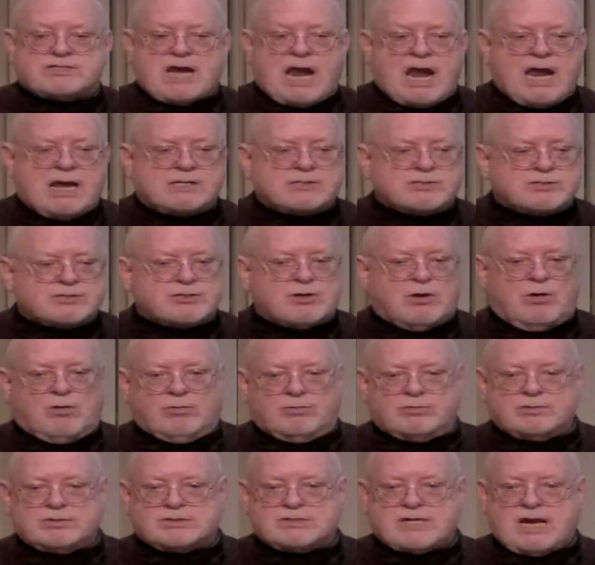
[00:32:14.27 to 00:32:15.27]

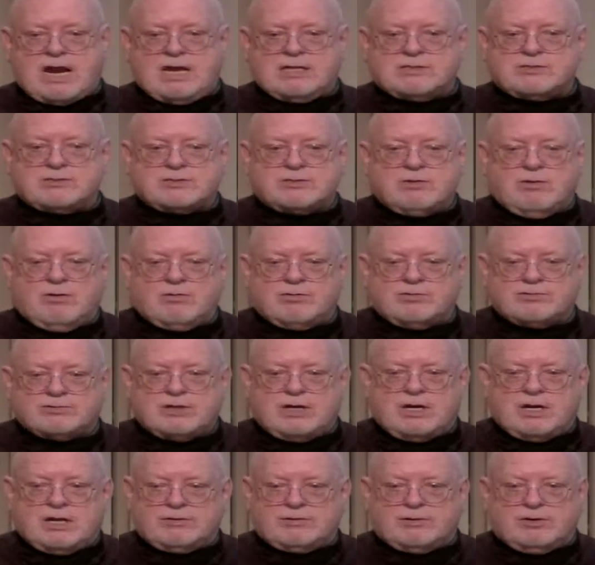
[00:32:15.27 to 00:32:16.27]
sandstone. Sandstone
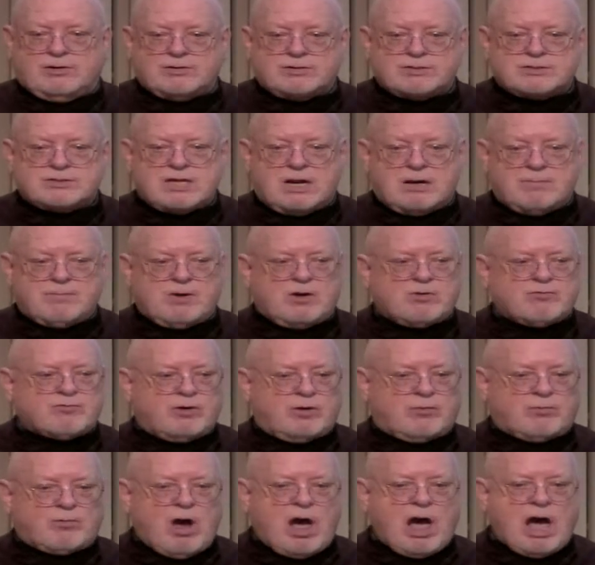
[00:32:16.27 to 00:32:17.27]
is another
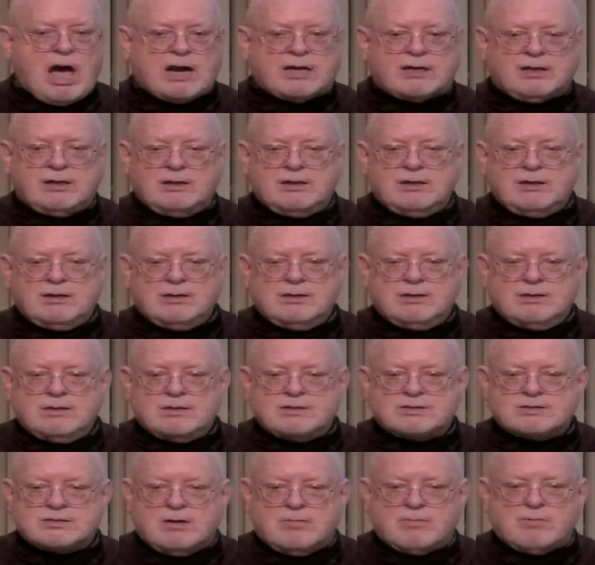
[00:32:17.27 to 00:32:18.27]
sedimentary rock.
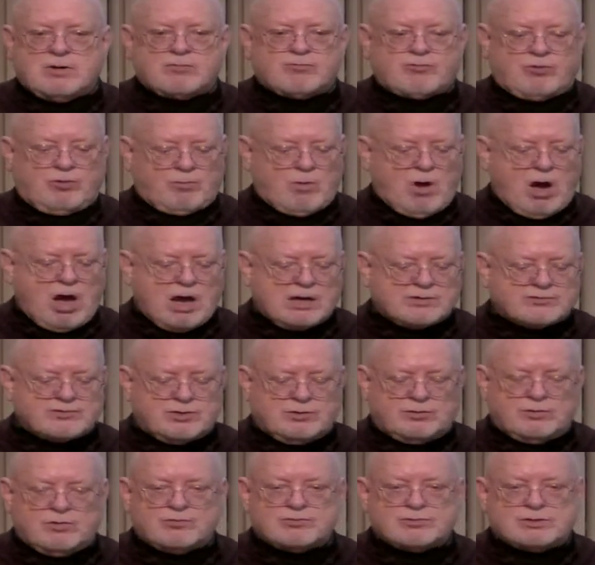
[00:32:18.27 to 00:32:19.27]
Sedimentary
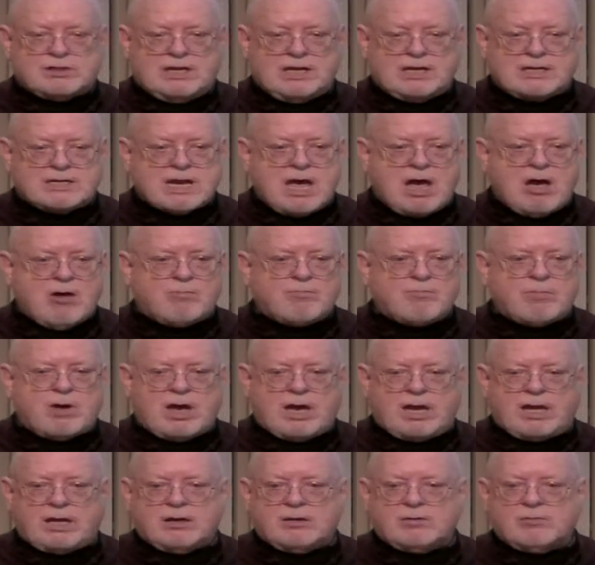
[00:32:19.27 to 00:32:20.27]
rocks are those laid down
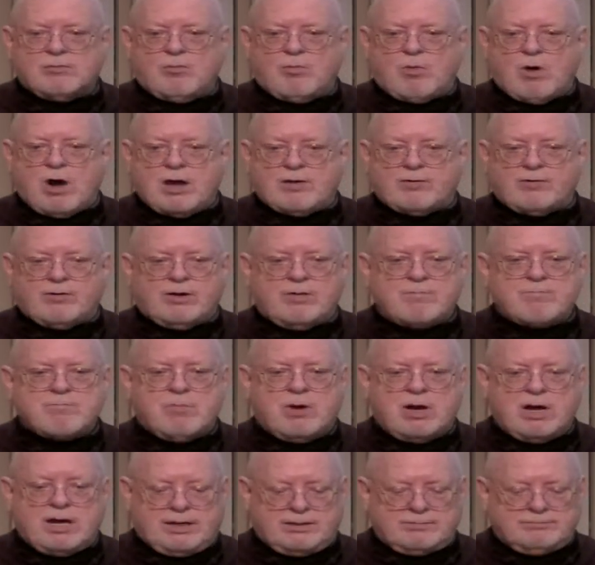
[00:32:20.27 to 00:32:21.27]
by water
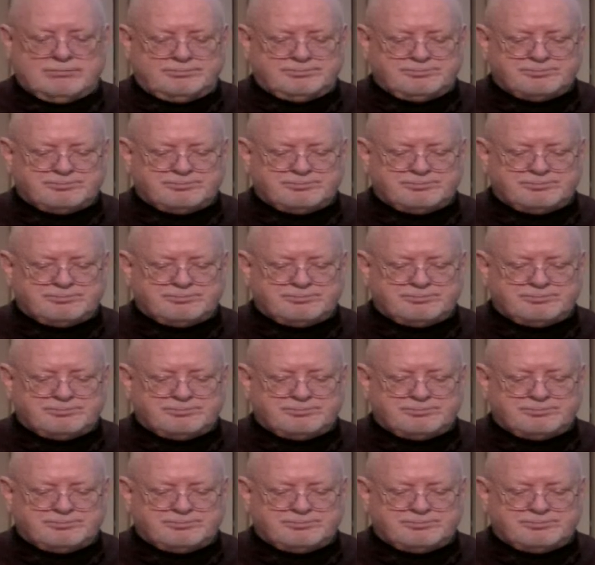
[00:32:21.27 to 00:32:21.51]
and mud.